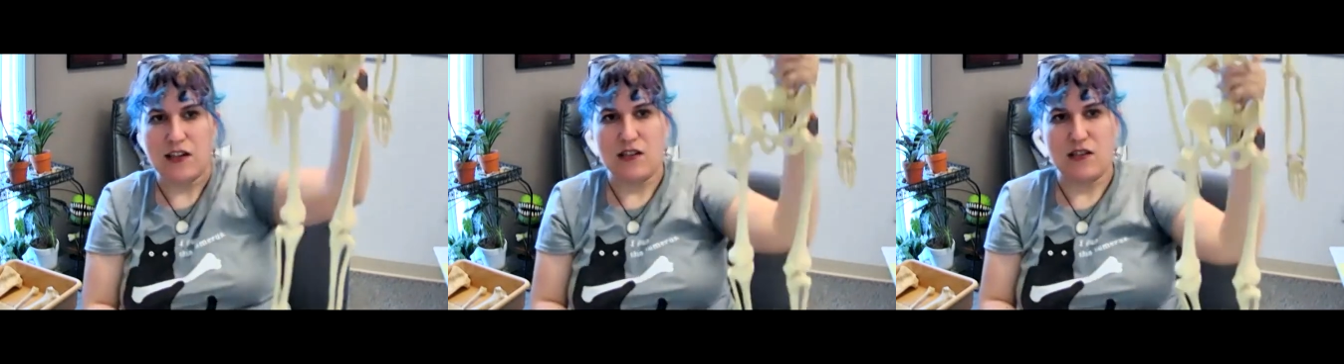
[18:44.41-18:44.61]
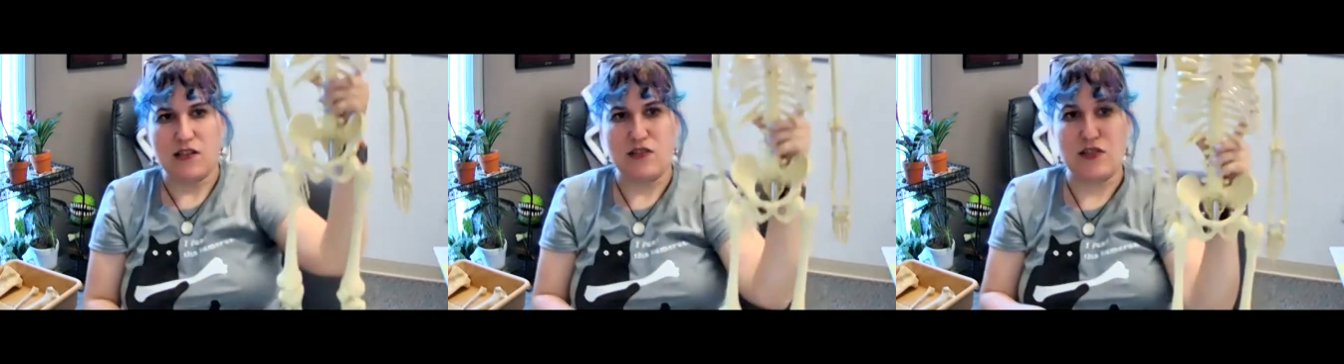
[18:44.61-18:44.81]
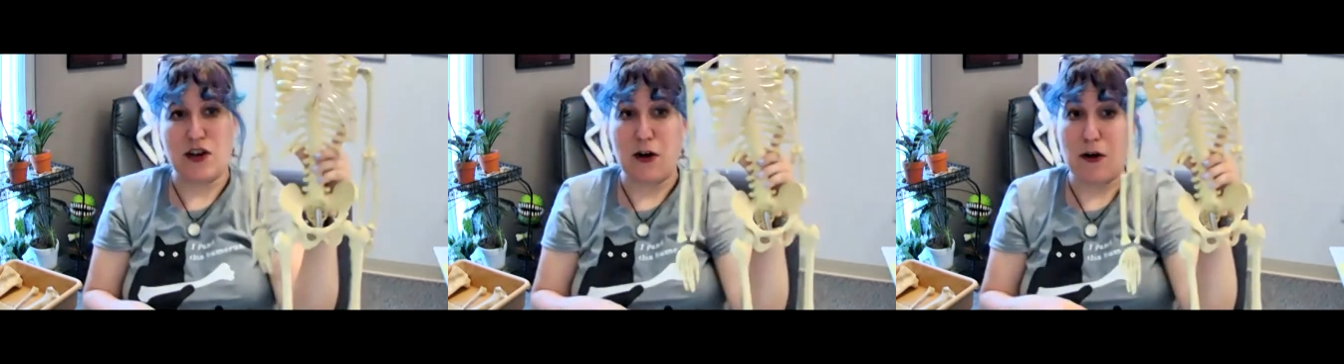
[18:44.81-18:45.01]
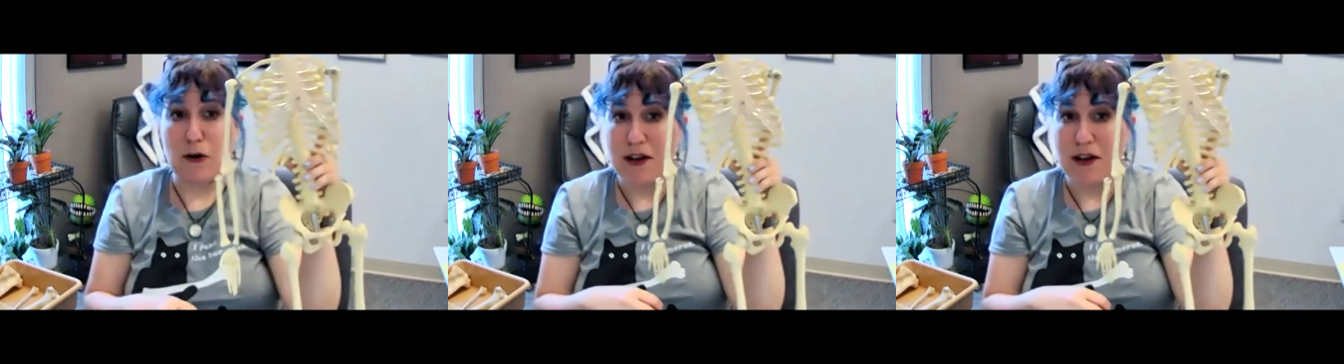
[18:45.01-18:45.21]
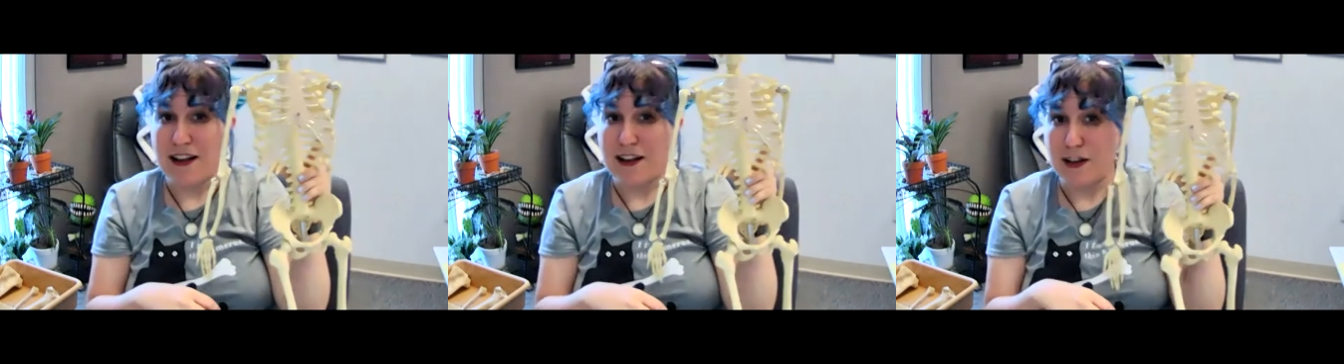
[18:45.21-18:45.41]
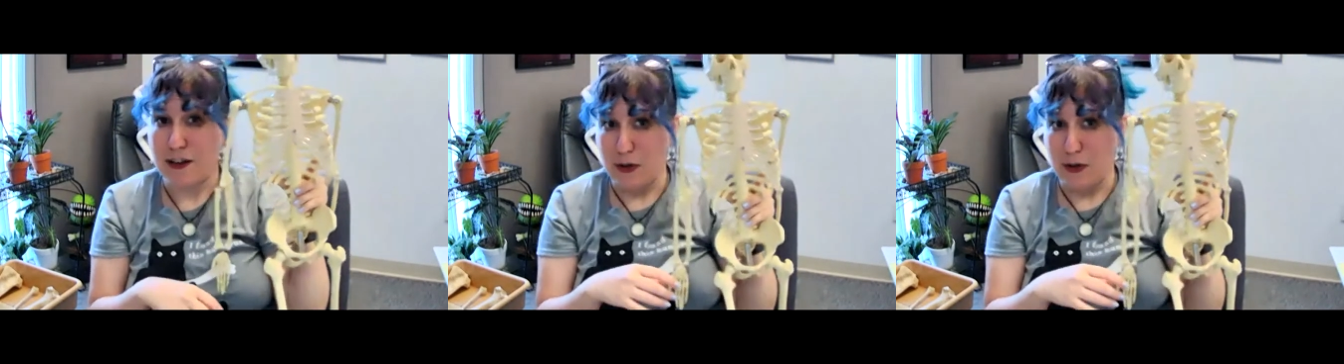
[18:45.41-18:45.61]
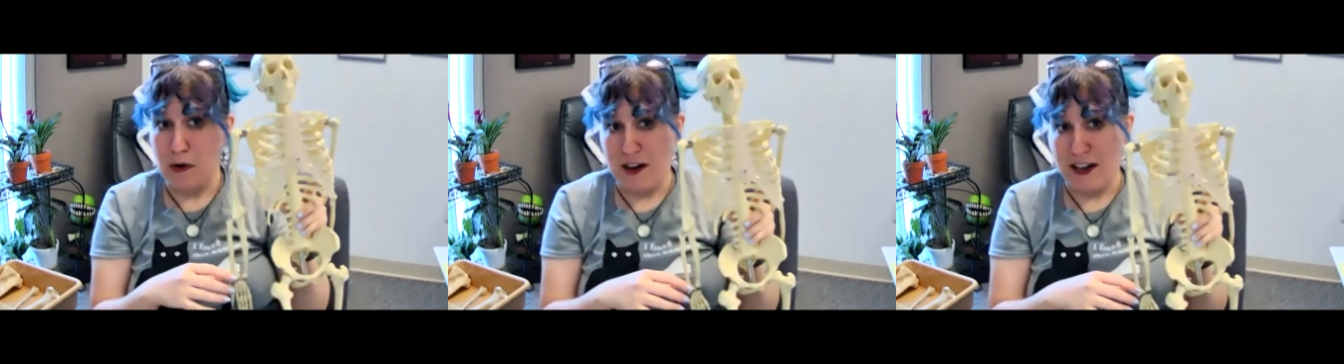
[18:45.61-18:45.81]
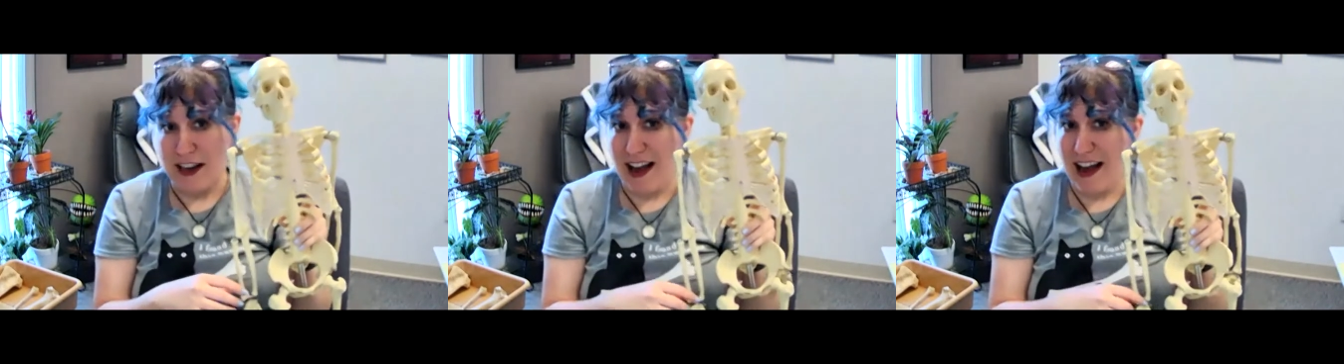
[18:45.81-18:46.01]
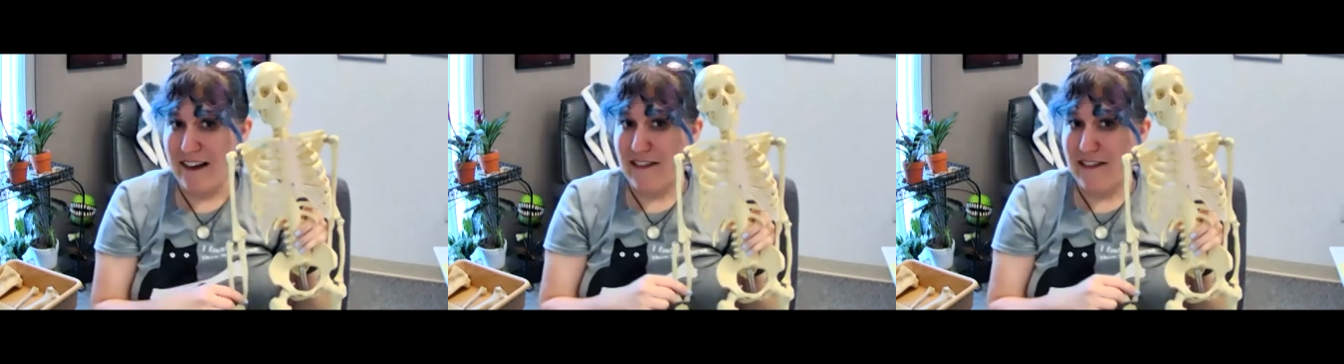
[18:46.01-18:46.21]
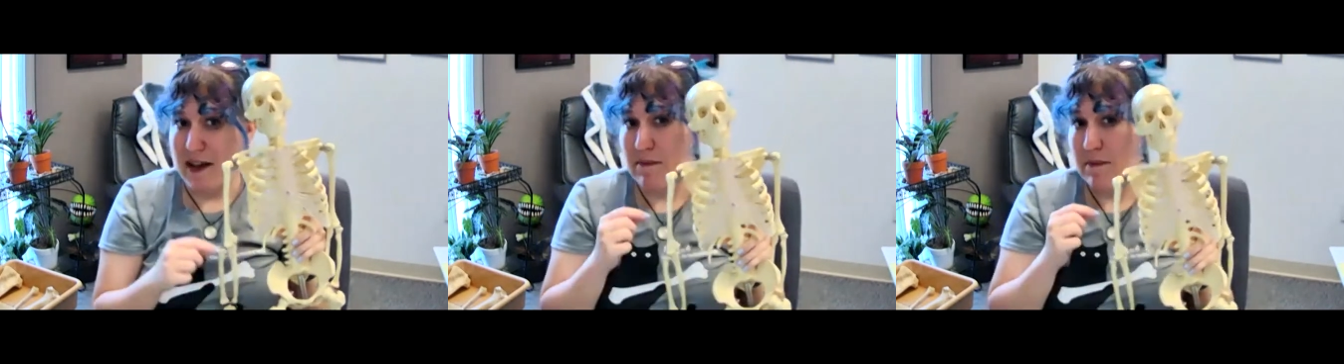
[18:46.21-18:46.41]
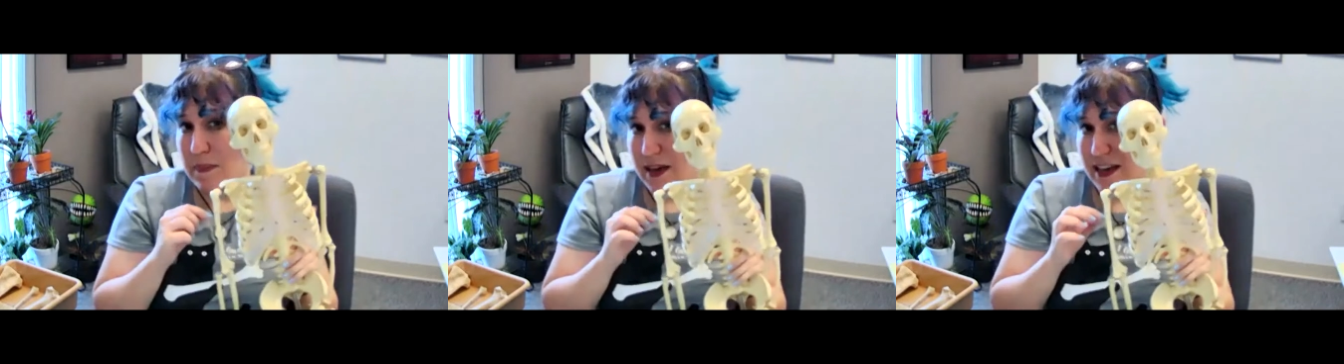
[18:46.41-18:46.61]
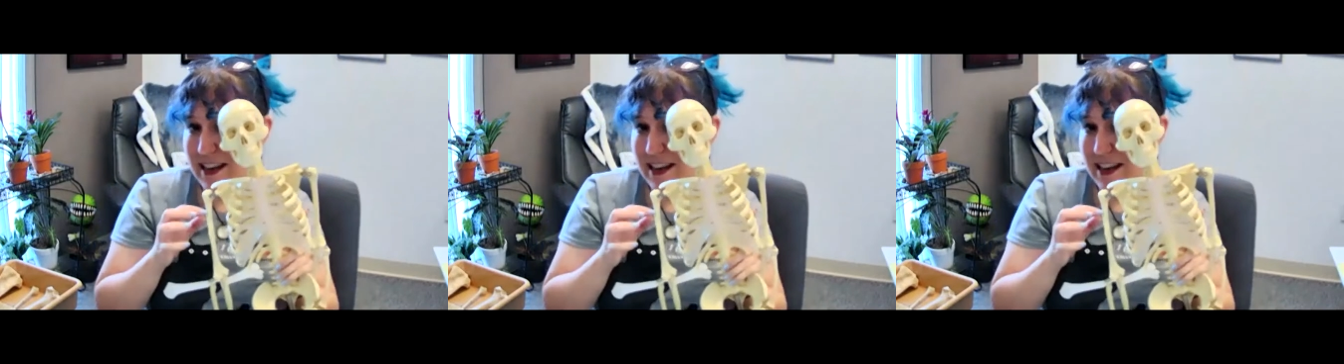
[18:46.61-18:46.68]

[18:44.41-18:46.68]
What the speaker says: So you already have a big